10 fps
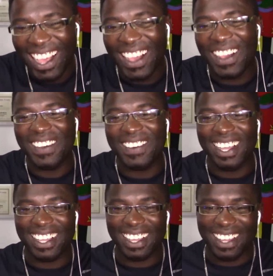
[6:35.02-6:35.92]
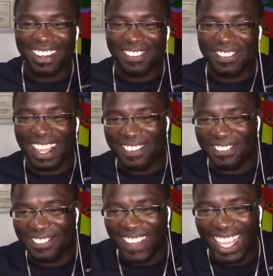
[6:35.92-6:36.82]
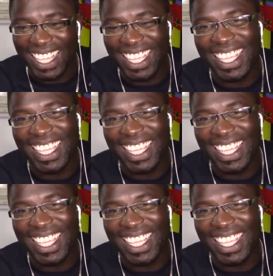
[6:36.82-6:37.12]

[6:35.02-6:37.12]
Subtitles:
Oh my god, that thing!